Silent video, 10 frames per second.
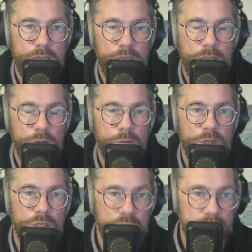
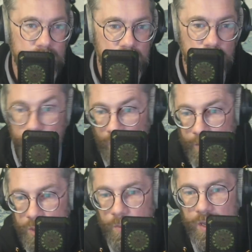which needs perhaps
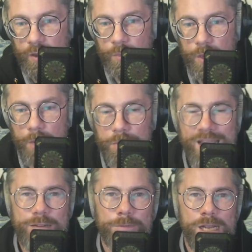to be applied
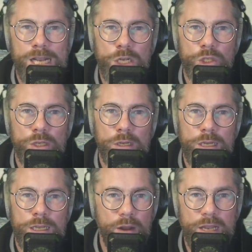afresh.
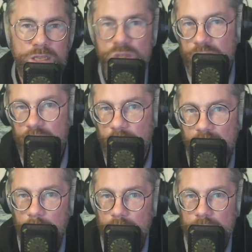They're answered in the
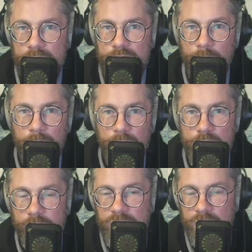Bible. There are examples of
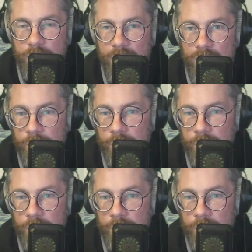it in the Bible,